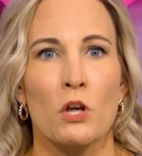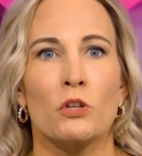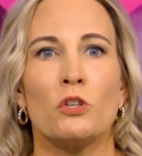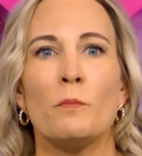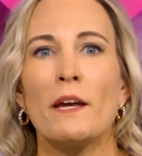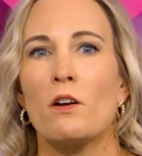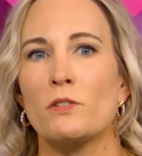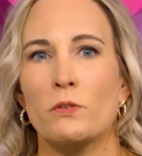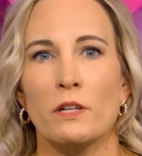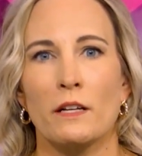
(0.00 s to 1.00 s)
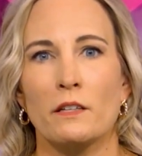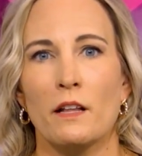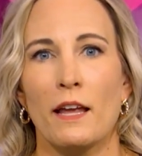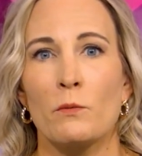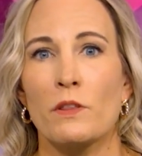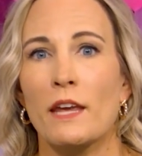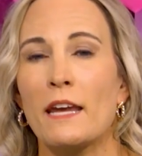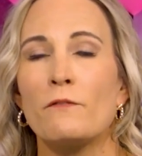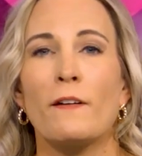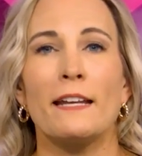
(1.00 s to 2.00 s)
You may also connect the client with a
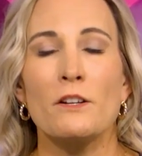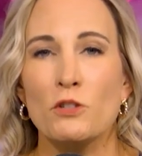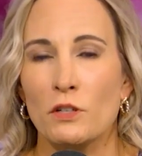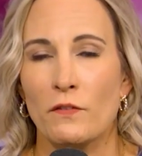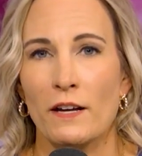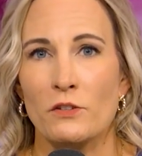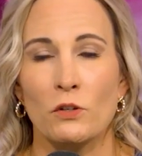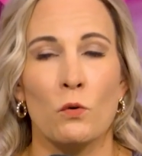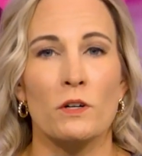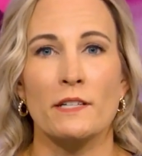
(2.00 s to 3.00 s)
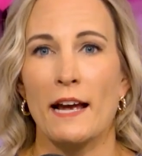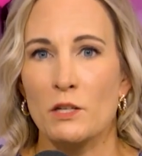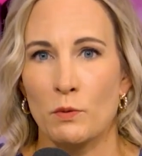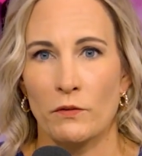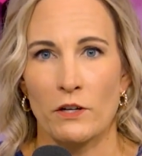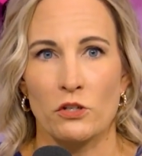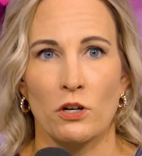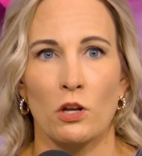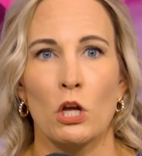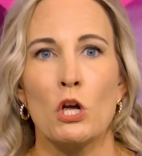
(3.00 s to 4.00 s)
financial advisor or tax
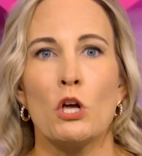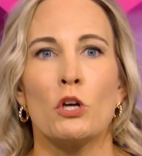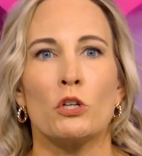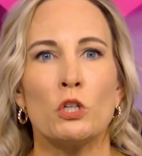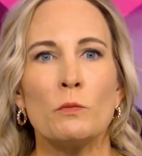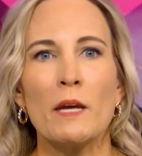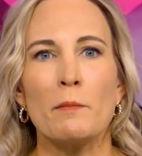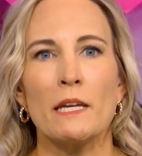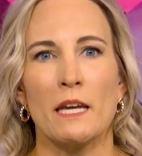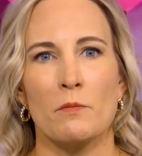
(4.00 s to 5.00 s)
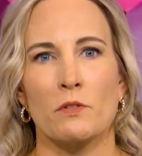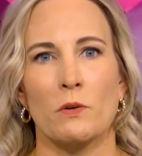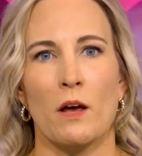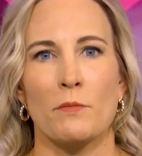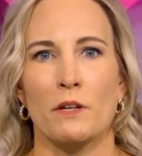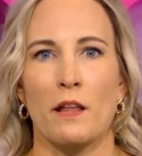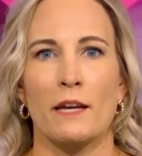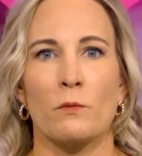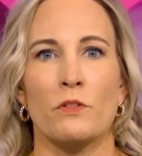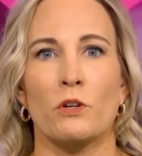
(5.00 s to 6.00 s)
professional. You may be able to help the
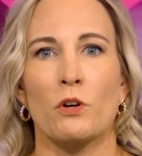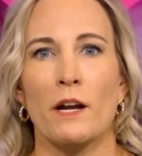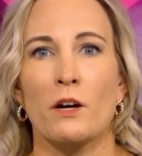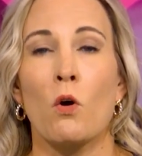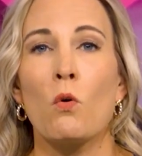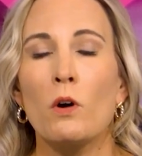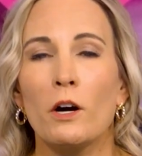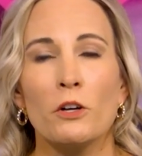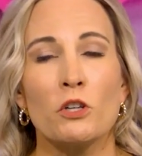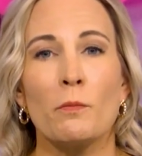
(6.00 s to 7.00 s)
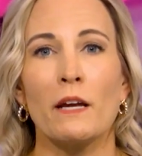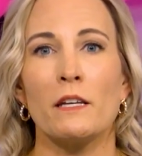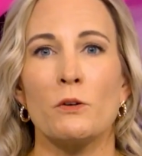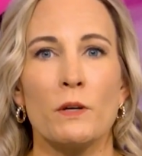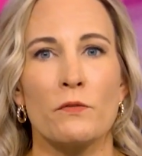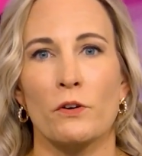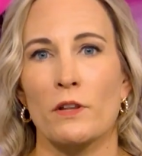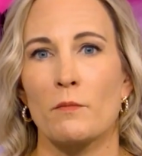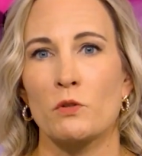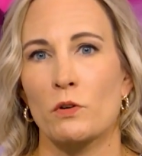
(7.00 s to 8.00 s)
client with their credit, or you might need to refer
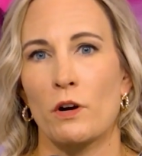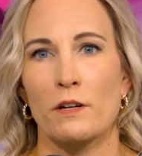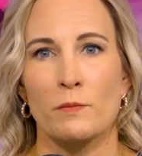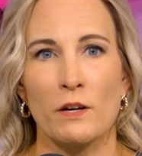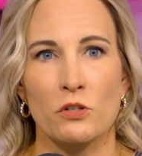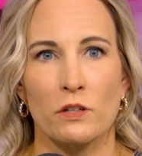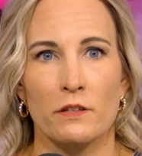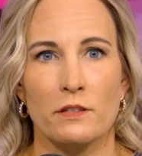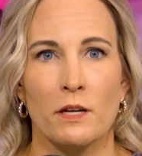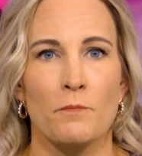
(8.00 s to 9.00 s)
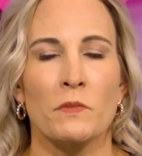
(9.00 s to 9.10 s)
them to a credit specialist.